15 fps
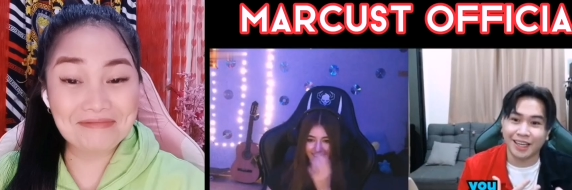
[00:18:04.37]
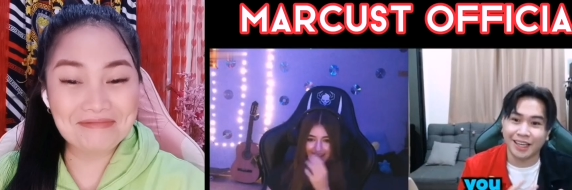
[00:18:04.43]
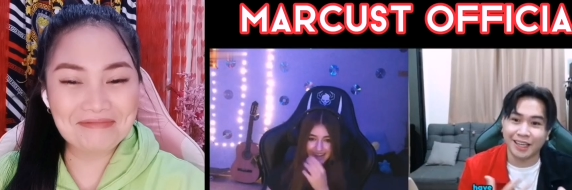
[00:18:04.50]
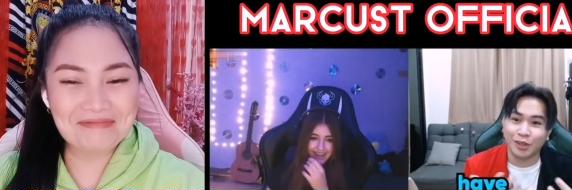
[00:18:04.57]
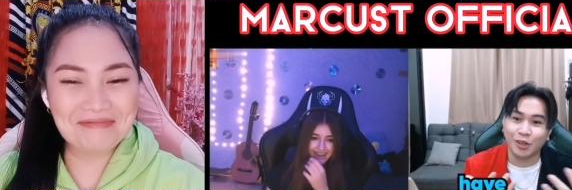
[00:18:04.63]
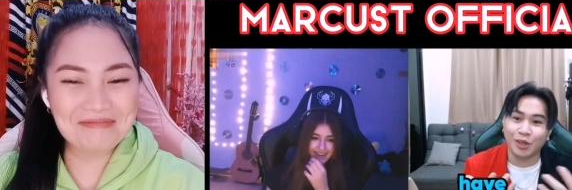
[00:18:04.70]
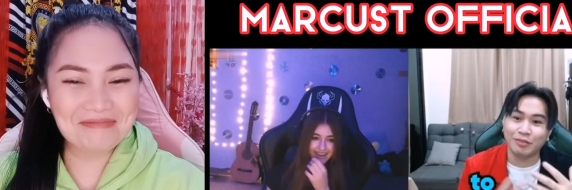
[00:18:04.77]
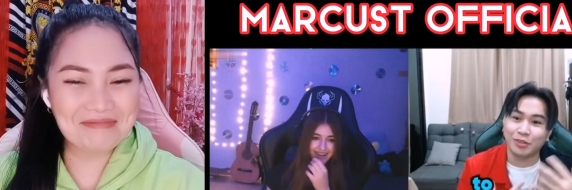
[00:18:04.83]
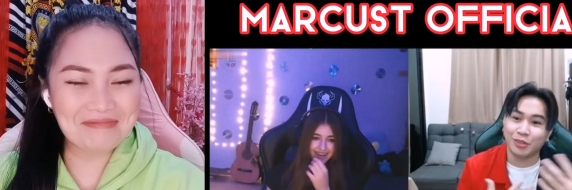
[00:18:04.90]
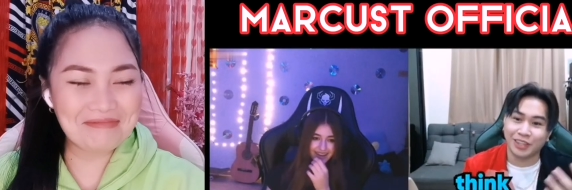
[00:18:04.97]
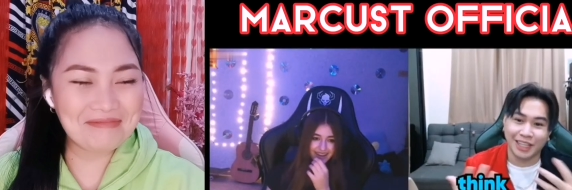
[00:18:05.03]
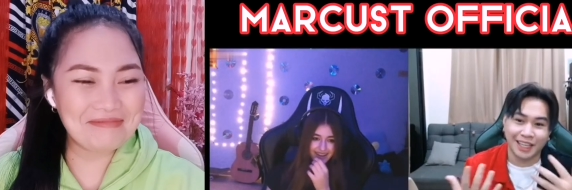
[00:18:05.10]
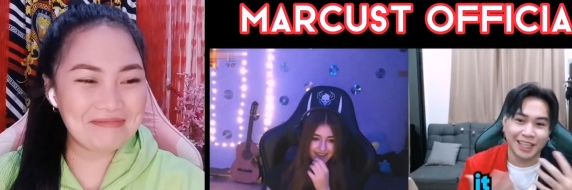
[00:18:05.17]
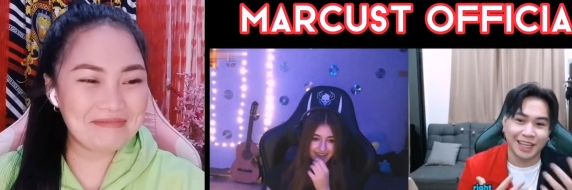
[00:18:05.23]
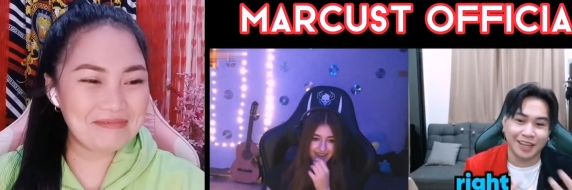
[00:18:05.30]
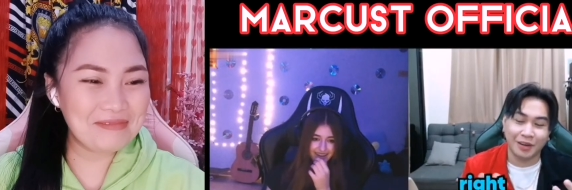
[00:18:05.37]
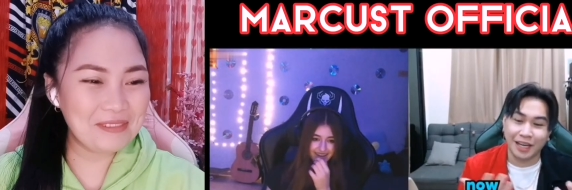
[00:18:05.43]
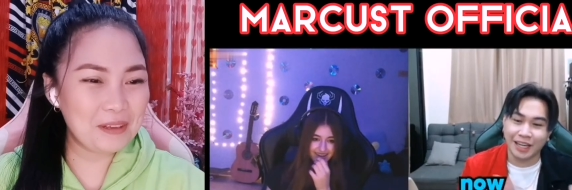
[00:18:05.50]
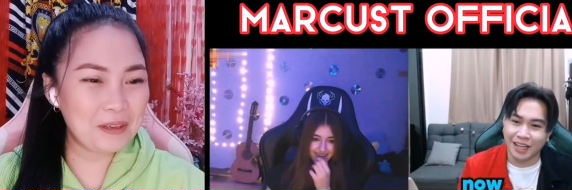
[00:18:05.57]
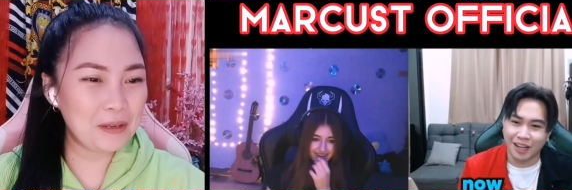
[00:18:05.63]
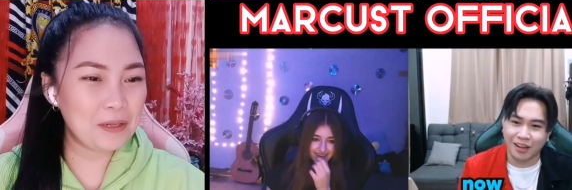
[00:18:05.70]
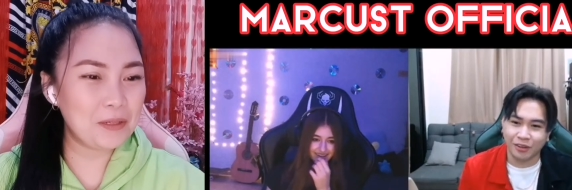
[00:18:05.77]
Speaker 1: you have to think it
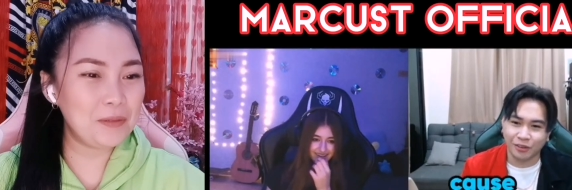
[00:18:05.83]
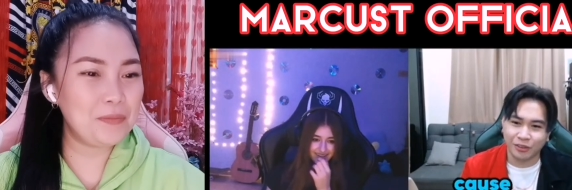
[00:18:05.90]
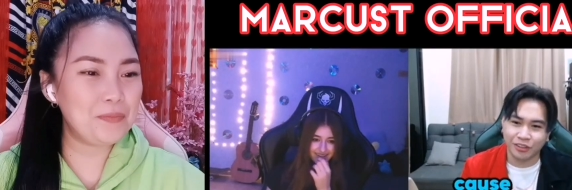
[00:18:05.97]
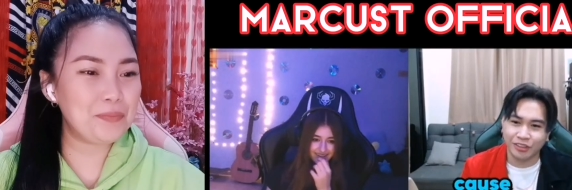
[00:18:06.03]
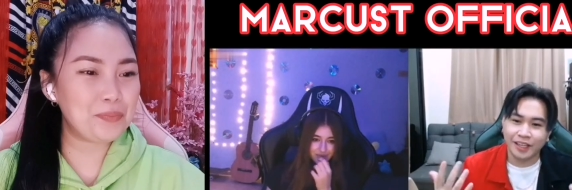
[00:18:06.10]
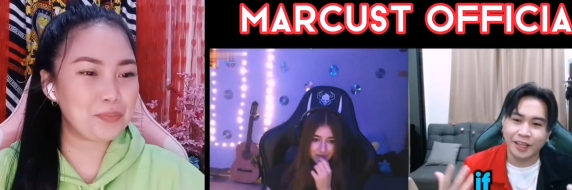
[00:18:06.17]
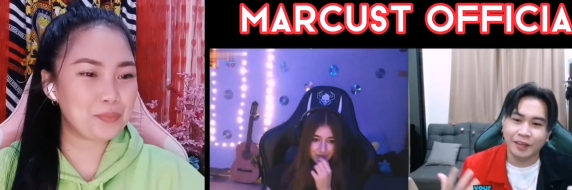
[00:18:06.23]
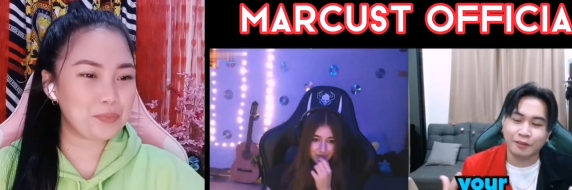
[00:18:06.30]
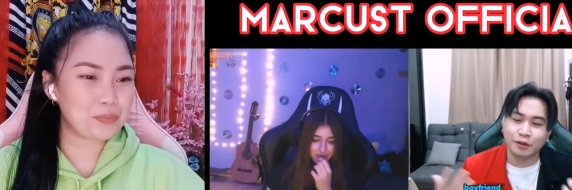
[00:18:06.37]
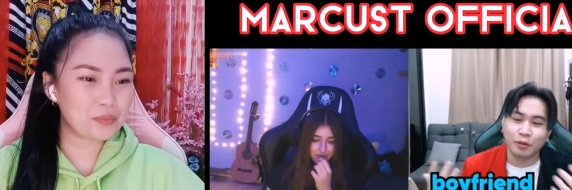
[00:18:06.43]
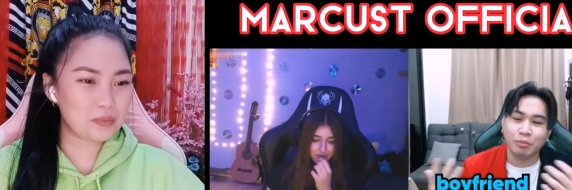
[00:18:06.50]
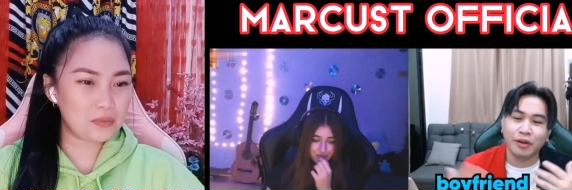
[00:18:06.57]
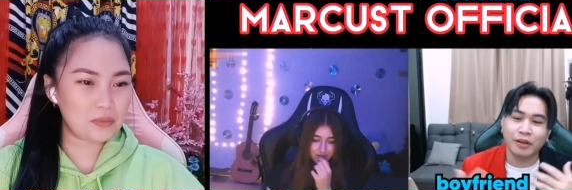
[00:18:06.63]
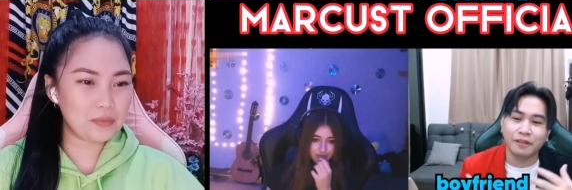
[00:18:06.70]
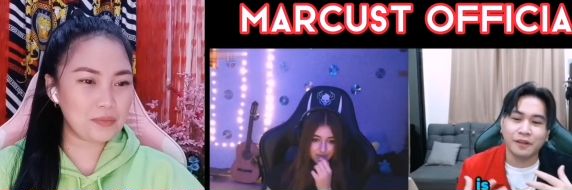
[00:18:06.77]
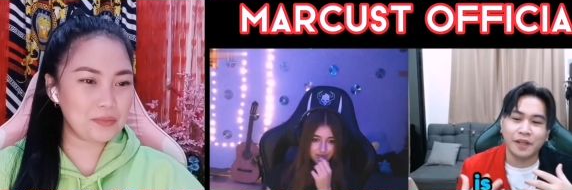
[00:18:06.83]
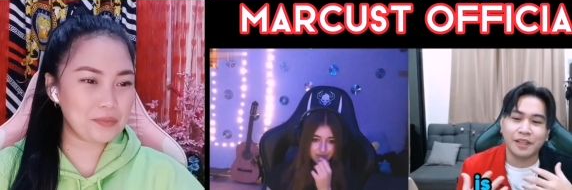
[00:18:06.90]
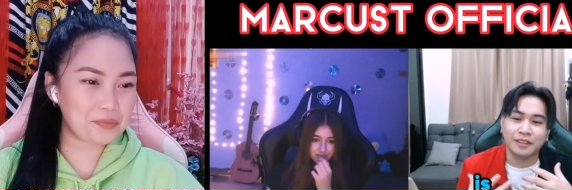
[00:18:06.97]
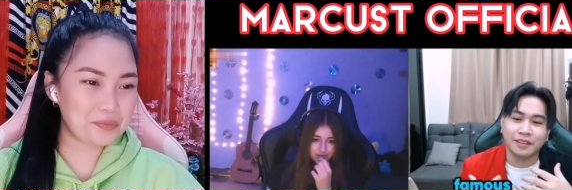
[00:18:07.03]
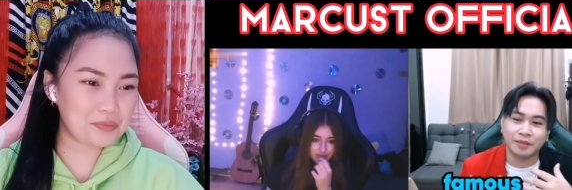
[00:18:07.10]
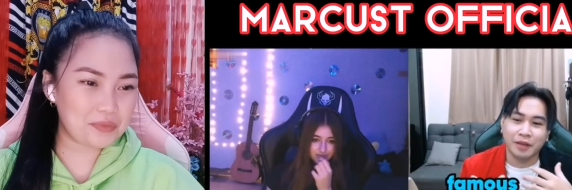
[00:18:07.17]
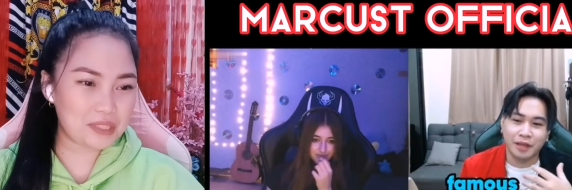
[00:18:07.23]
right now. Because if your boyfriend
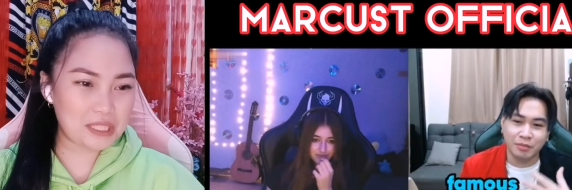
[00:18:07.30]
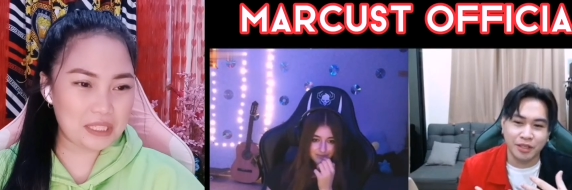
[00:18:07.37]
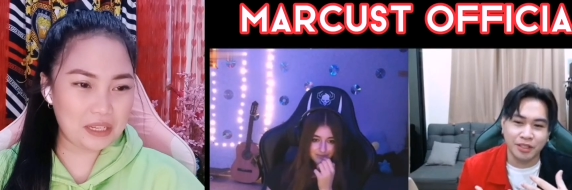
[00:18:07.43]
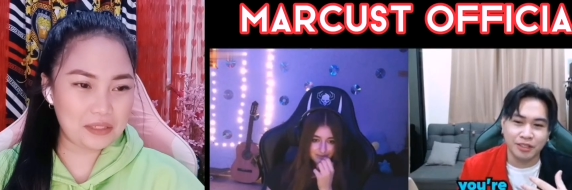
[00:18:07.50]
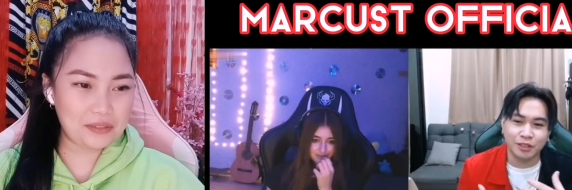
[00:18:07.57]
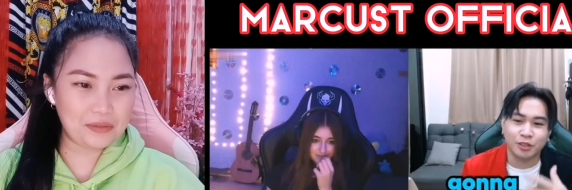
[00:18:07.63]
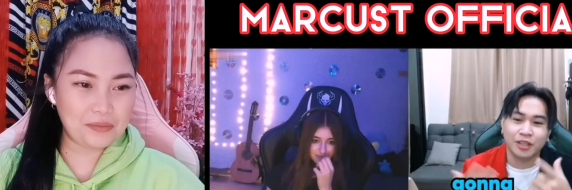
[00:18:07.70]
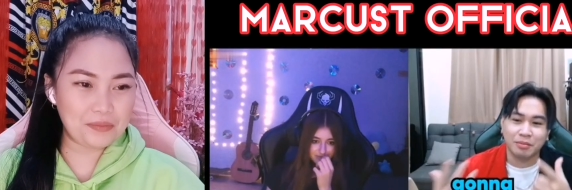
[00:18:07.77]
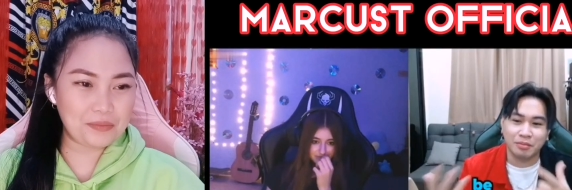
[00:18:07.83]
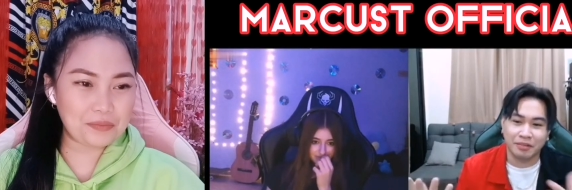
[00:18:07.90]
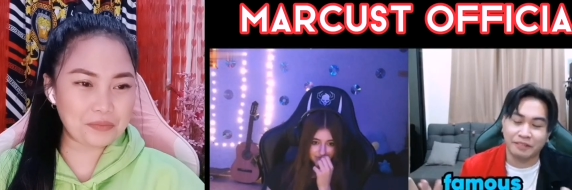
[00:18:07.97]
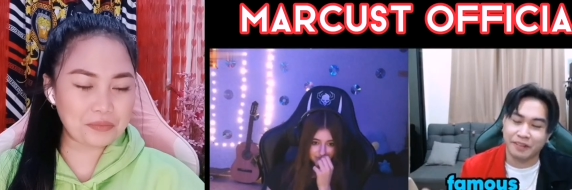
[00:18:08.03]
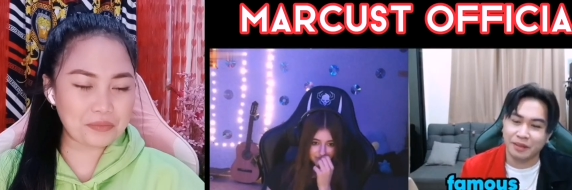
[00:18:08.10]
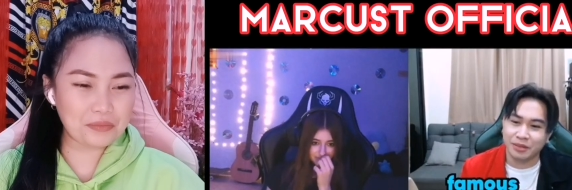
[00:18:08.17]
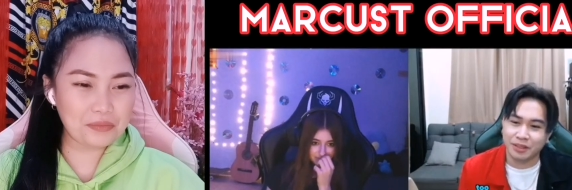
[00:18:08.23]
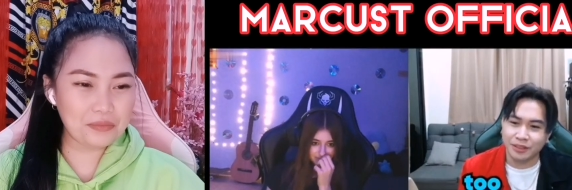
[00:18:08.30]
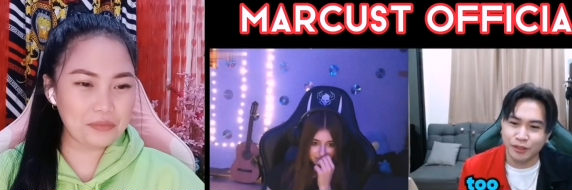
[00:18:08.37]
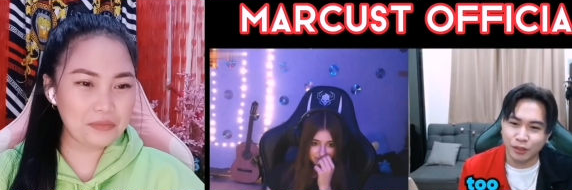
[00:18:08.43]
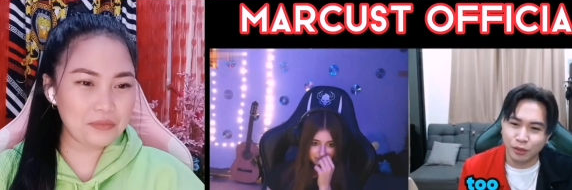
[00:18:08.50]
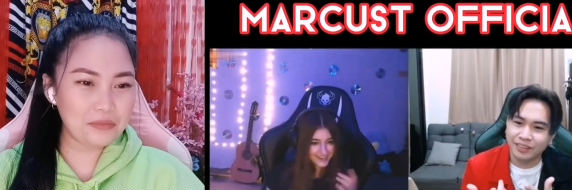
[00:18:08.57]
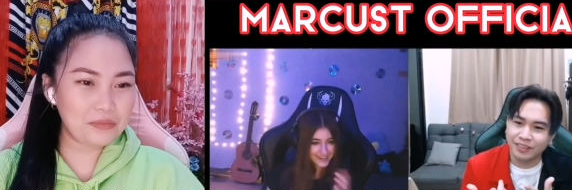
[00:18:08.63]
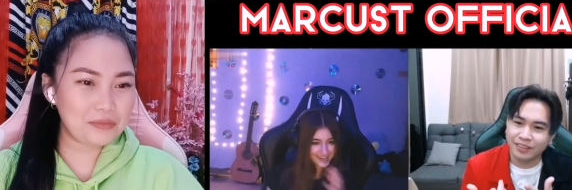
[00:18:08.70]
is famous, you're gonna be famous
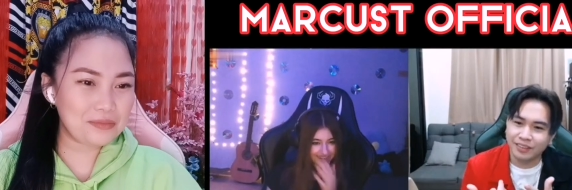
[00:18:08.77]
too.